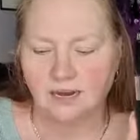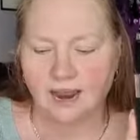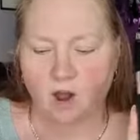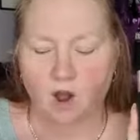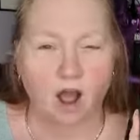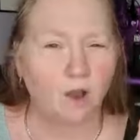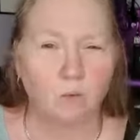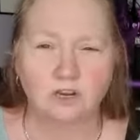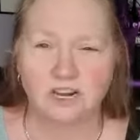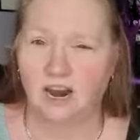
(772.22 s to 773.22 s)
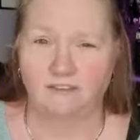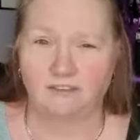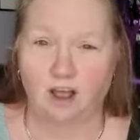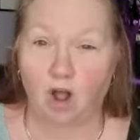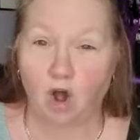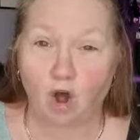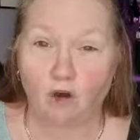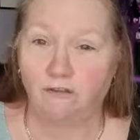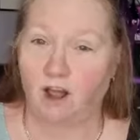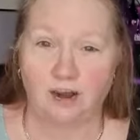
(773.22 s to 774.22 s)
Now, I was a lover
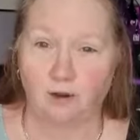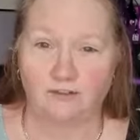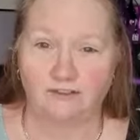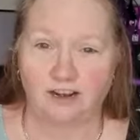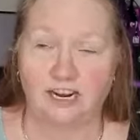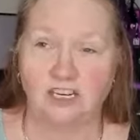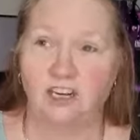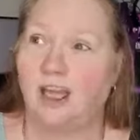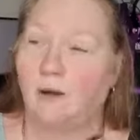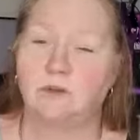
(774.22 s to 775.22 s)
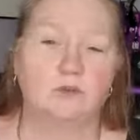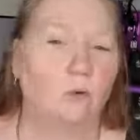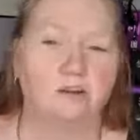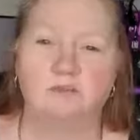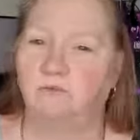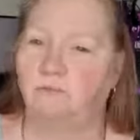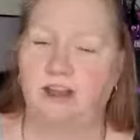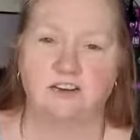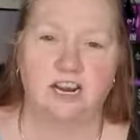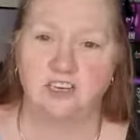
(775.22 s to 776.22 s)
of our liquid foundation. That was the one
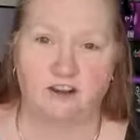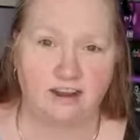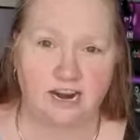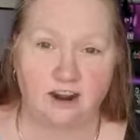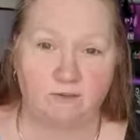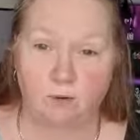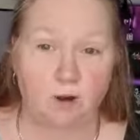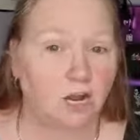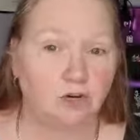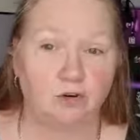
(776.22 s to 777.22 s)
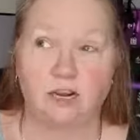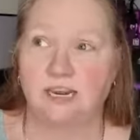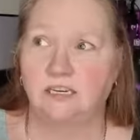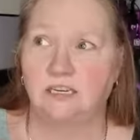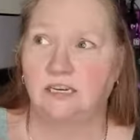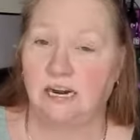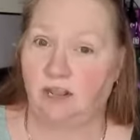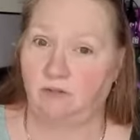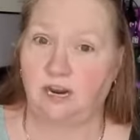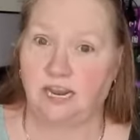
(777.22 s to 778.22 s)
foundation I fell in love with when I joined
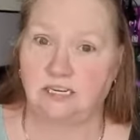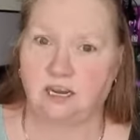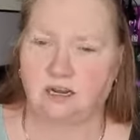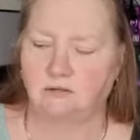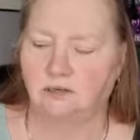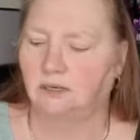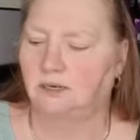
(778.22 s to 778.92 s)
nearly 3 years ago.